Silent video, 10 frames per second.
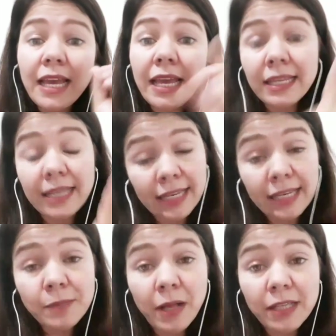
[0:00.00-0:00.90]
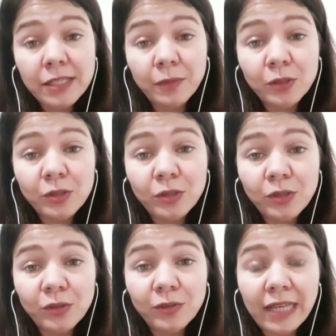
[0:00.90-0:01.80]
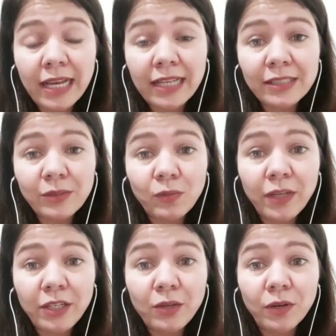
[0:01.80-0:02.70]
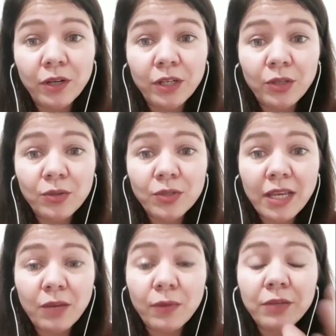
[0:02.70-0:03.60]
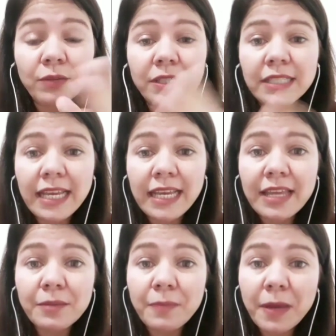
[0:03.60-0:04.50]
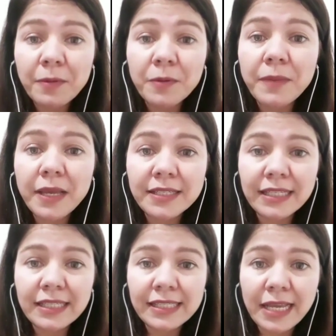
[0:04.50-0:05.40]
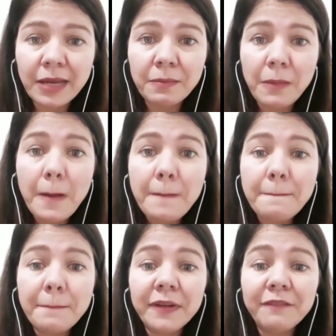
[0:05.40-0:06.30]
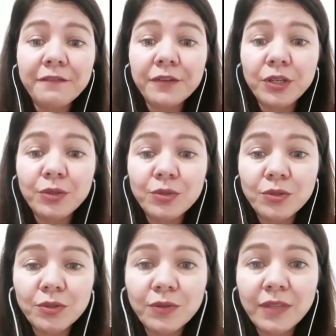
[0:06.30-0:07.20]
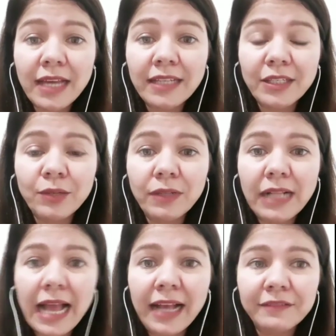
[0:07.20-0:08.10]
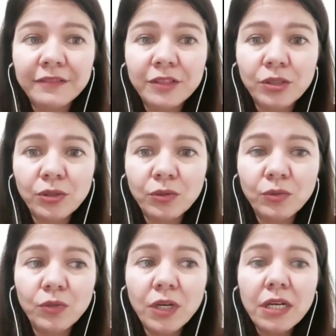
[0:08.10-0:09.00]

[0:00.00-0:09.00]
It is possible to do that when you were taking the paper-based exam. But for you to do that, you will have to